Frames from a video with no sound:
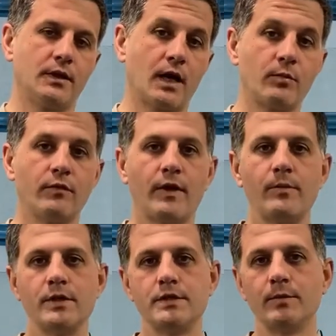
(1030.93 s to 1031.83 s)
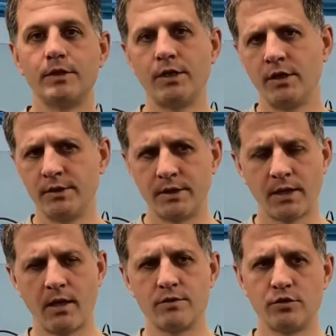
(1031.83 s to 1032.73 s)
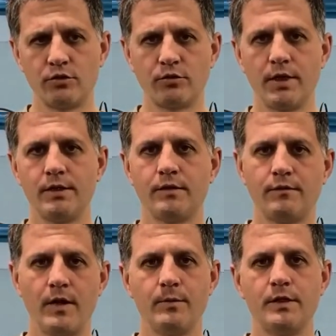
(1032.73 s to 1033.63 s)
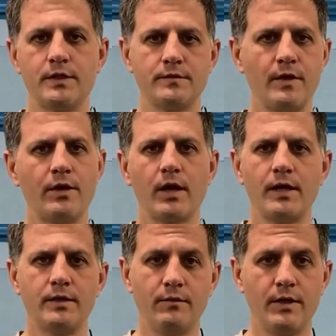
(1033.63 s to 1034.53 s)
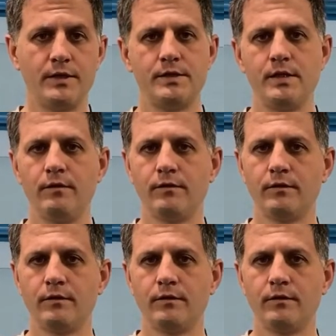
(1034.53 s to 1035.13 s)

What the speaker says: carbon fiber is a material that allows you to create a frame that is very light, very stiff,